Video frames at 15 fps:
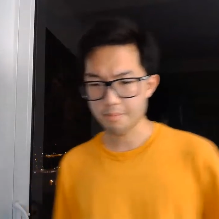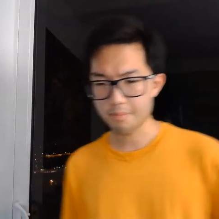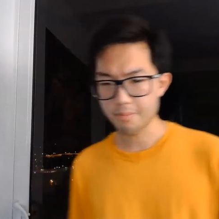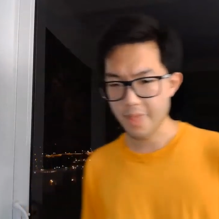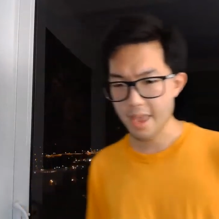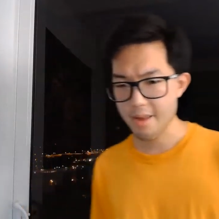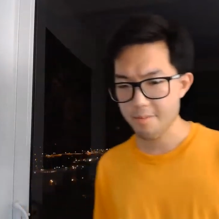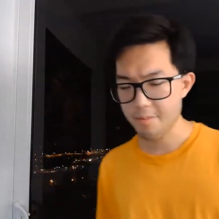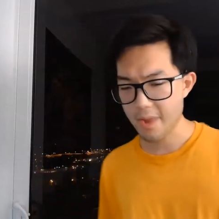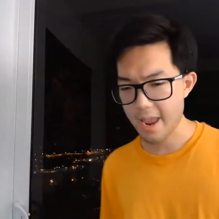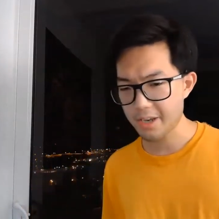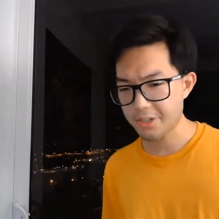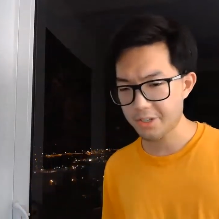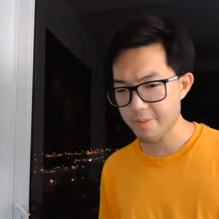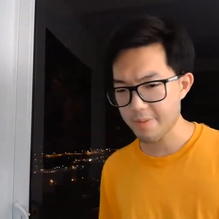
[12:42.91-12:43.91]
then
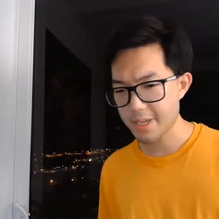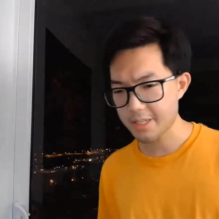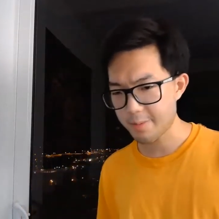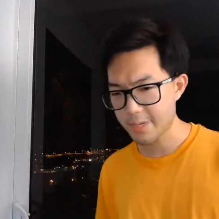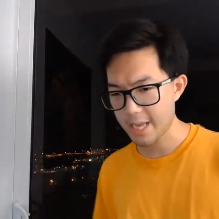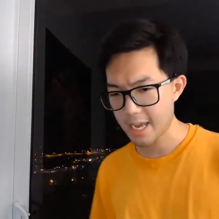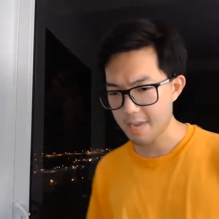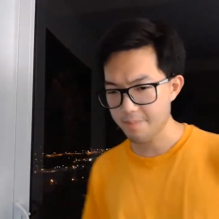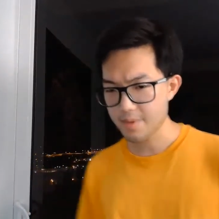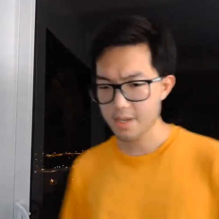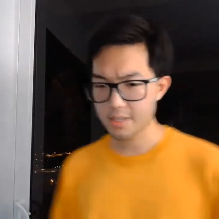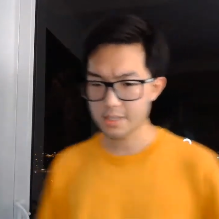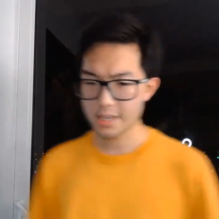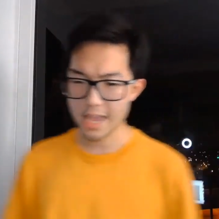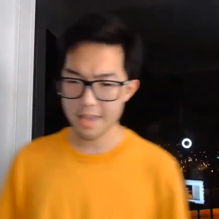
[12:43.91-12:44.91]
ancient Mesopotamia
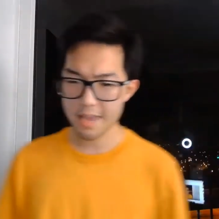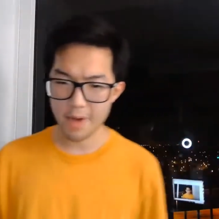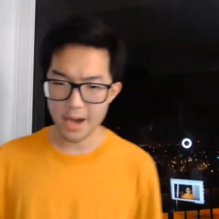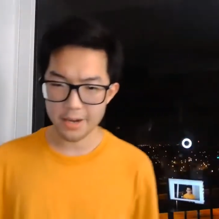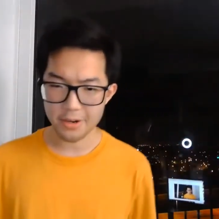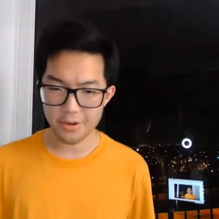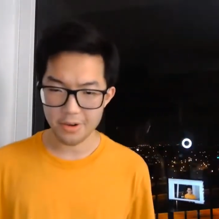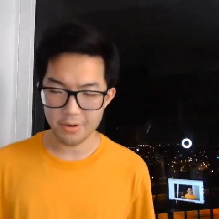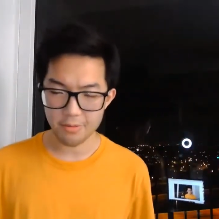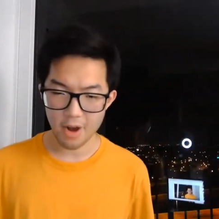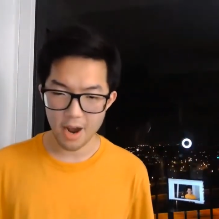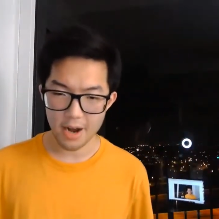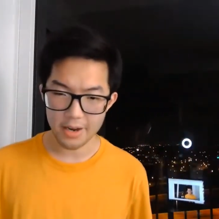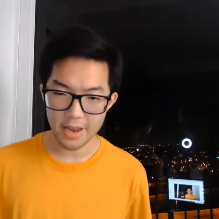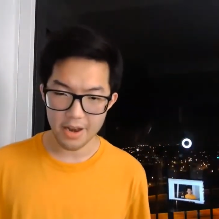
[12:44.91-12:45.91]
and today modern
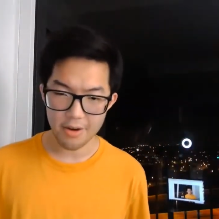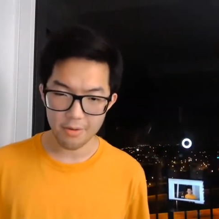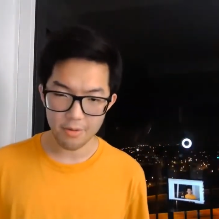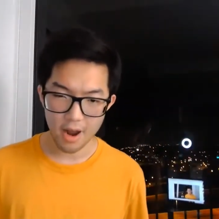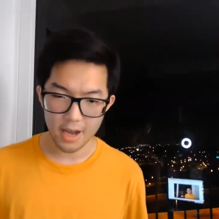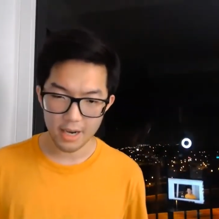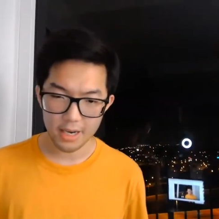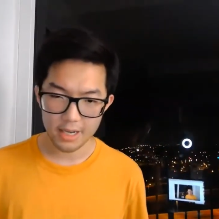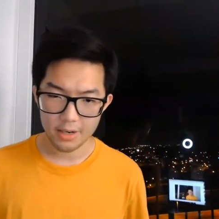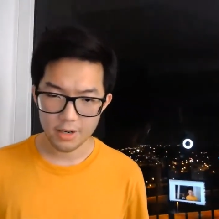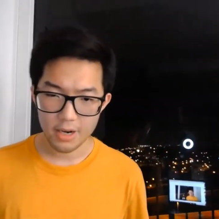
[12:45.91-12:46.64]
Iran and Iraq.